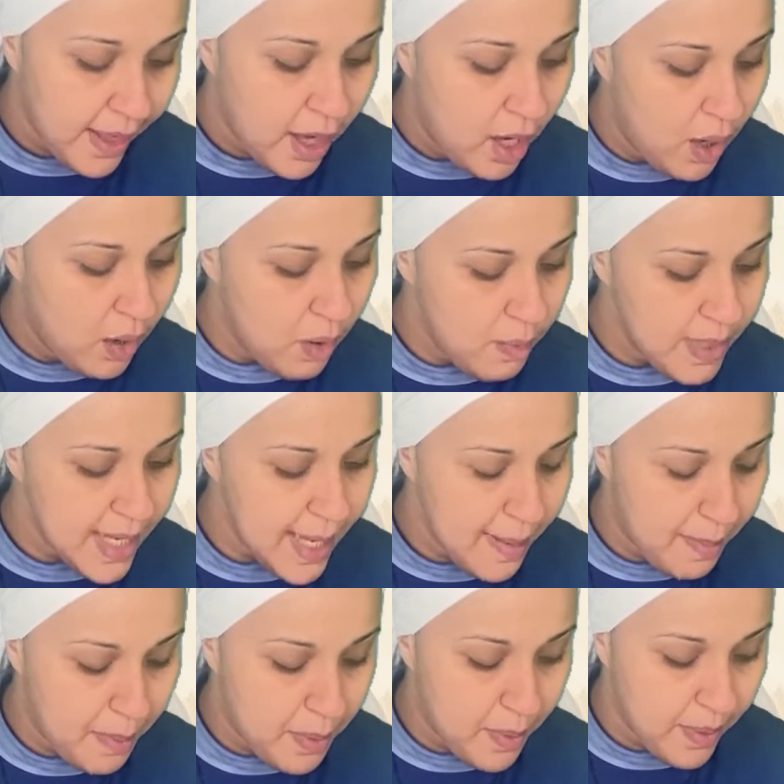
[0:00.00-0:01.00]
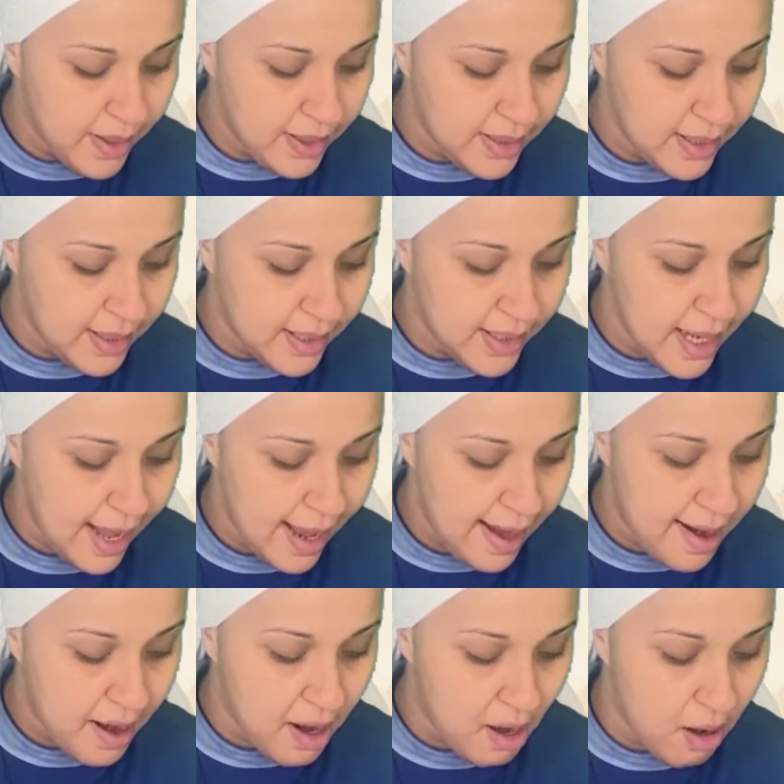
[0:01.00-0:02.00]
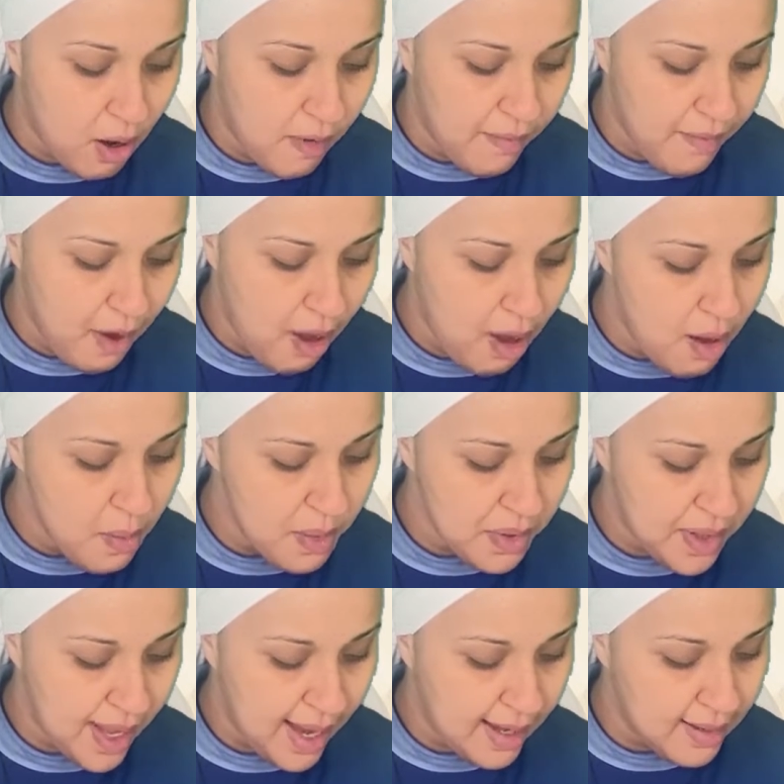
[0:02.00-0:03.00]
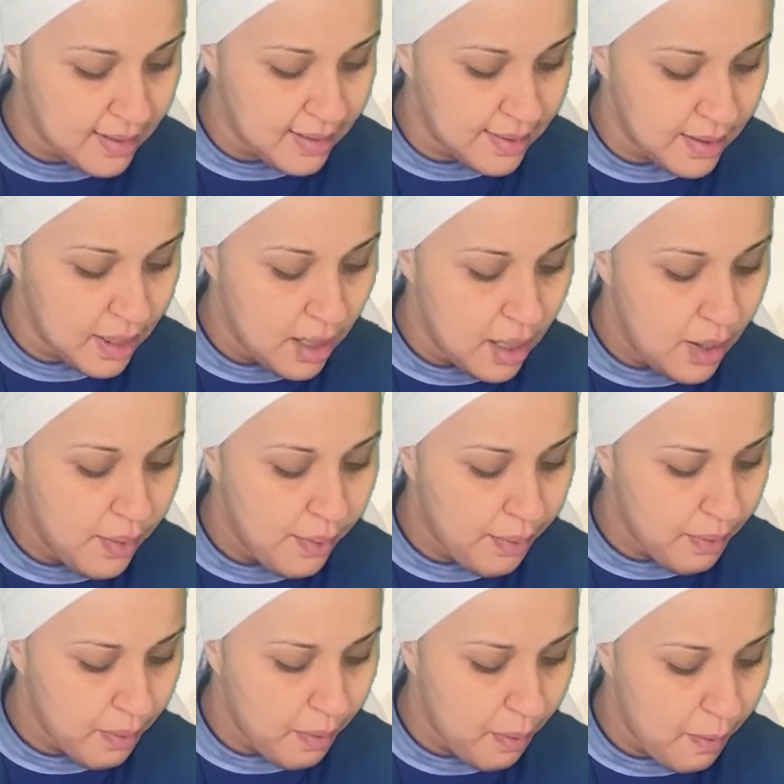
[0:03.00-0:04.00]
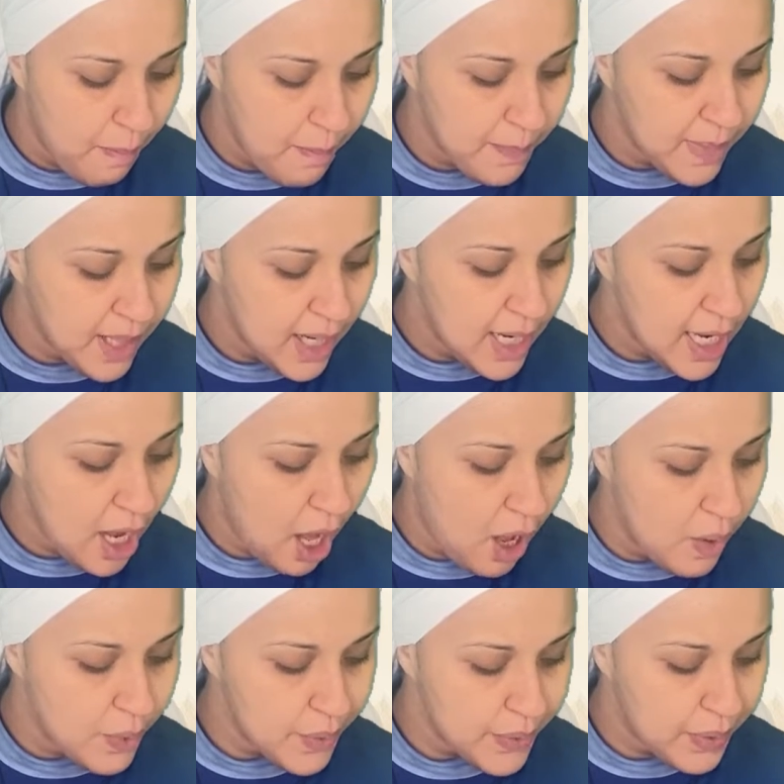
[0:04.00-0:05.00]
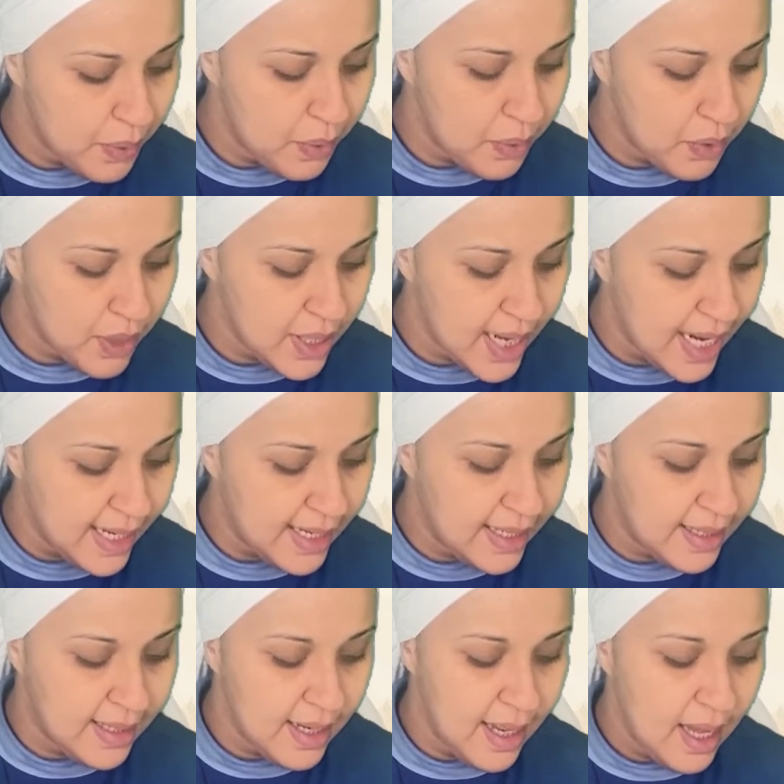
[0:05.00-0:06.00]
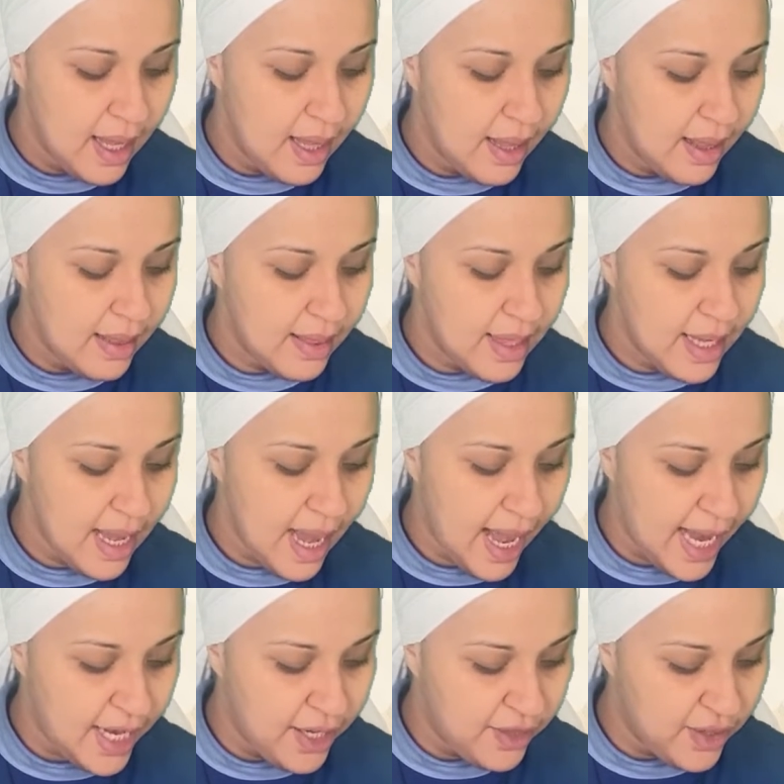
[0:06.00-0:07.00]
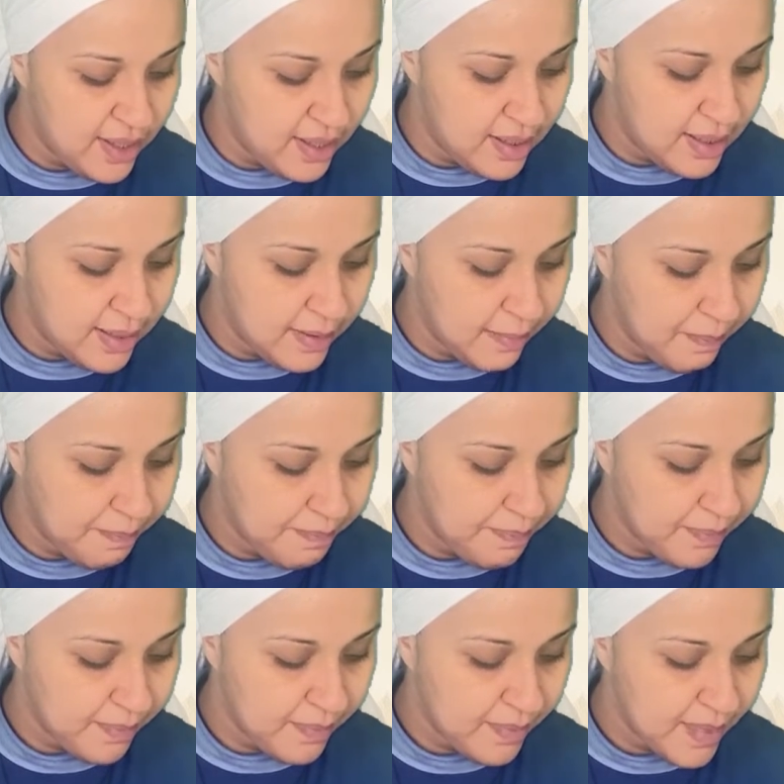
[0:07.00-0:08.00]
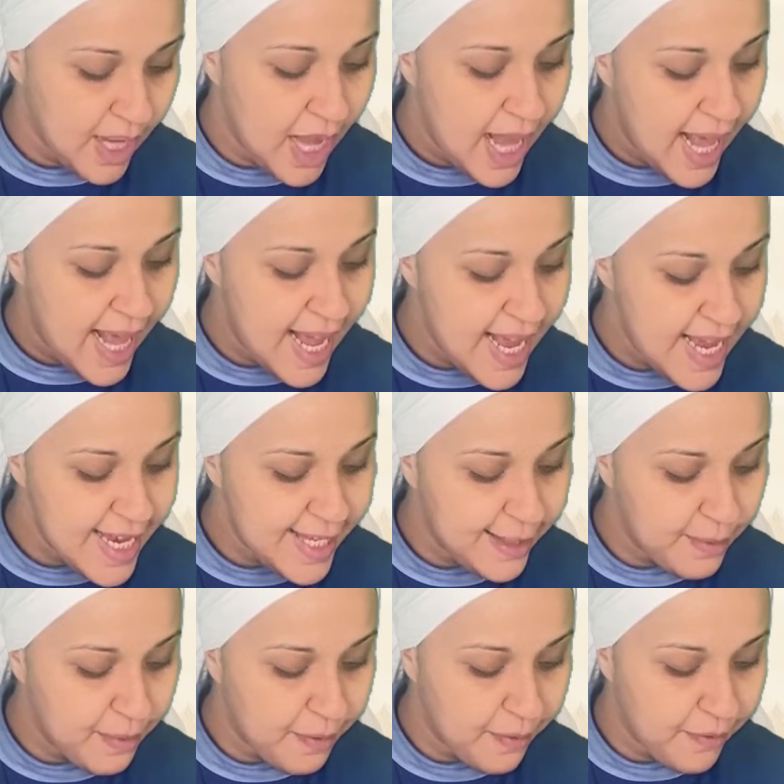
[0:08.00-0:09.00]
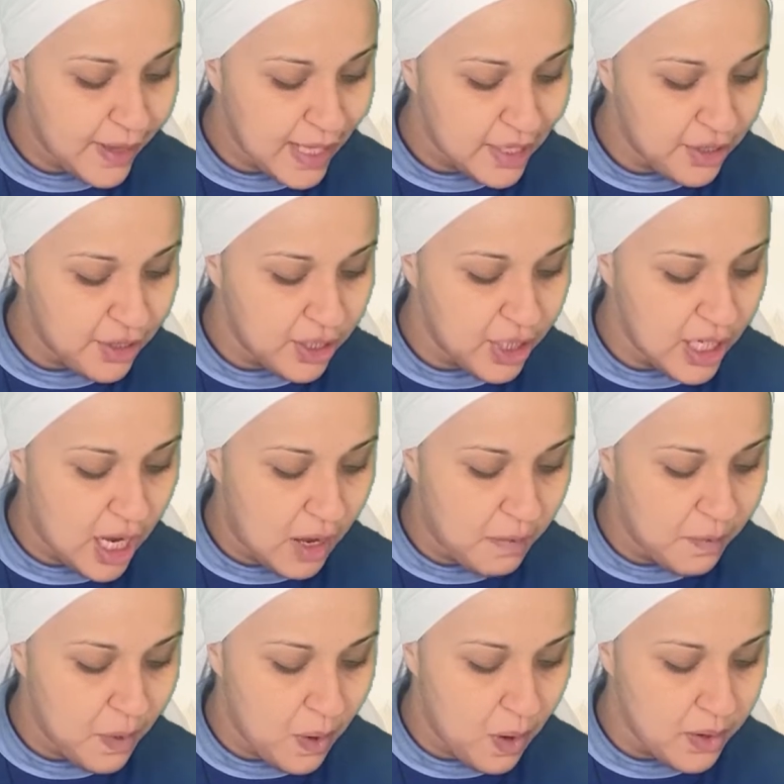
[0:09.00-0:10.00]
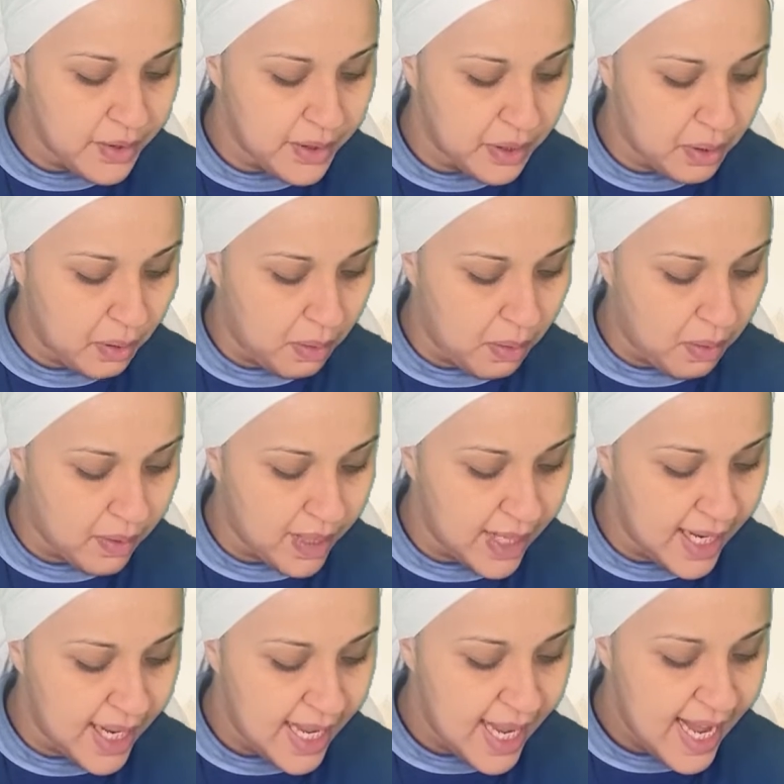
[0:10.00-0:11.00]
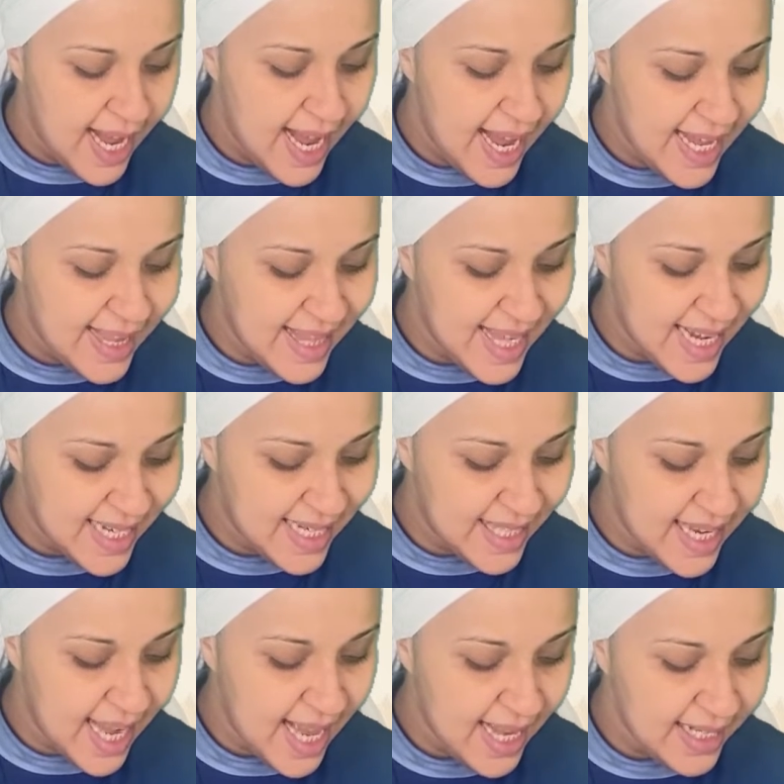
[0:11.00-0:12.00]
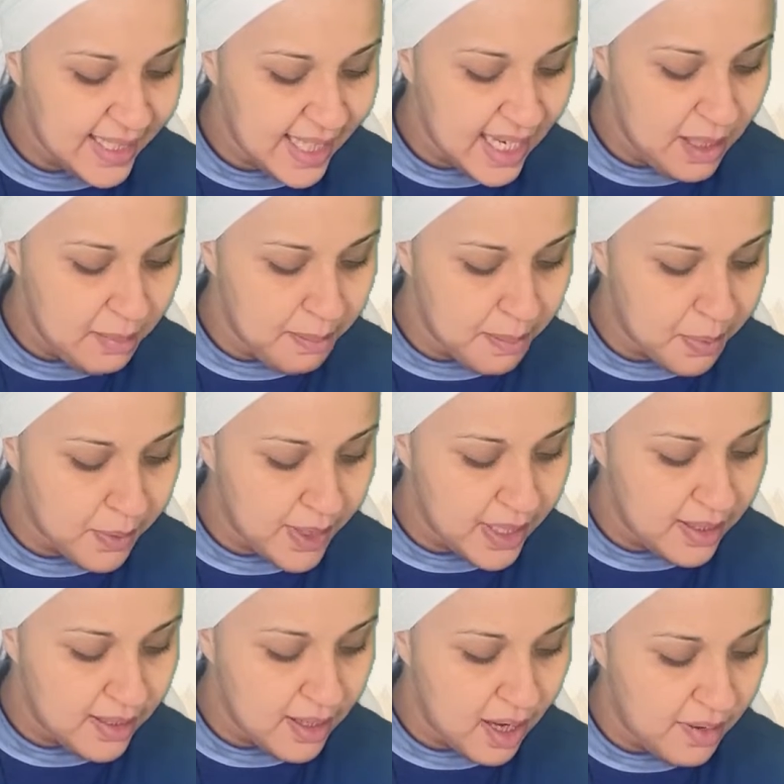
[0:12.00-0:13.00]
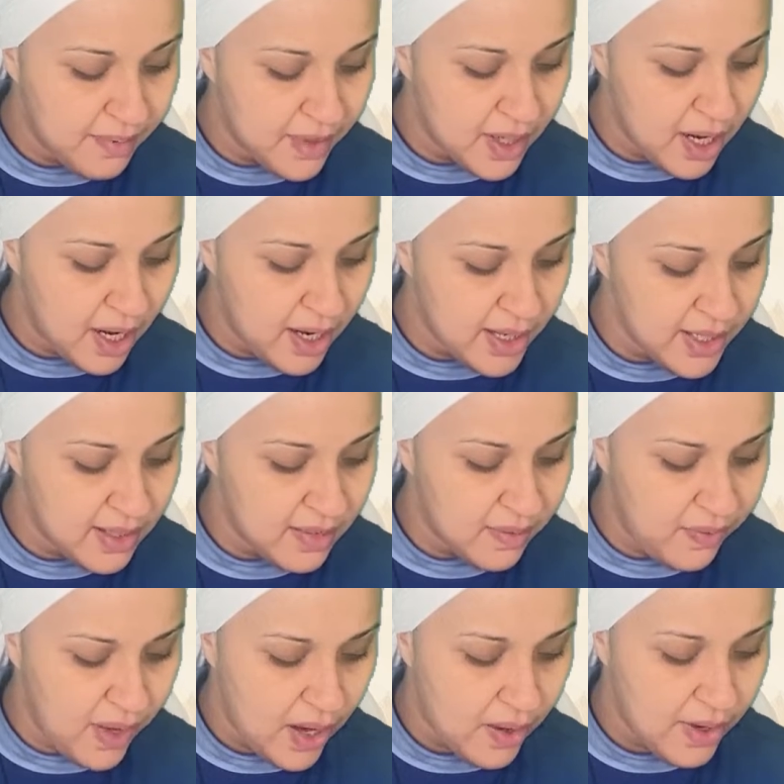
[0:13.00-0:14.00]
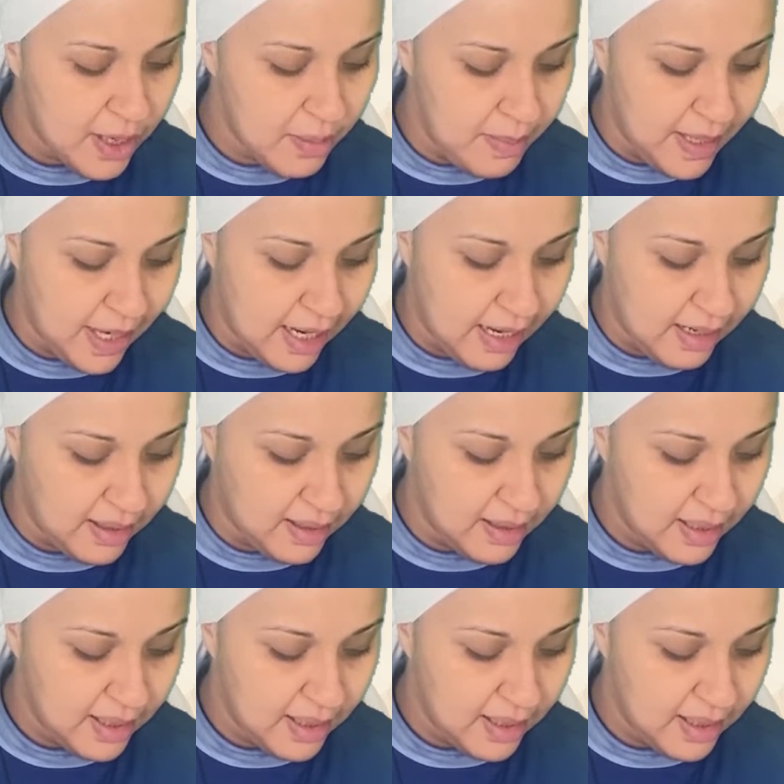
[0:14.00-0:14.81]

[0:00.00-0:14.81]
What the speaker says: whom He appointed heir of all things, through whom He also created the ages. He is a reflection of God's glory and the exact imprint of God's very being,